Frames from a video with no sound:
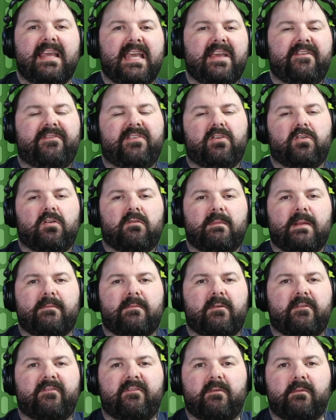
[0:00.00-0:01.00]
If you
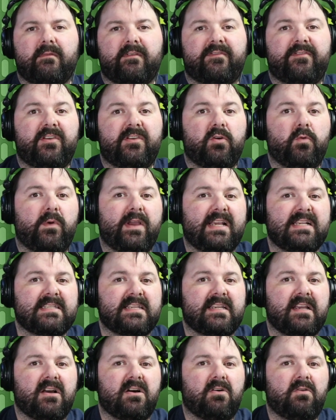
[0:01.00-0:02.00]
remember from a few
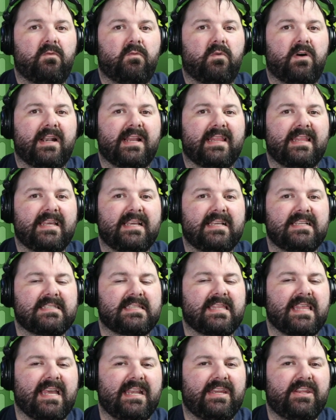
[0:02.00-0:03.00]
weeks ago what it
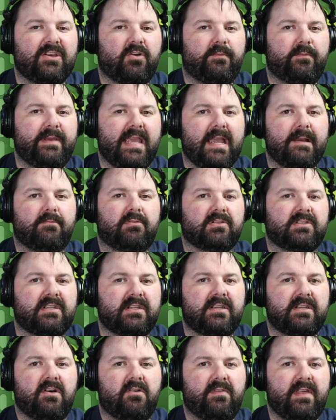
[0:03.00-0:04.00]
is, then you'll be able
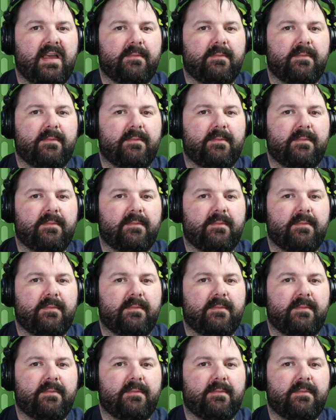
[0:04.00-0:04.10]
to know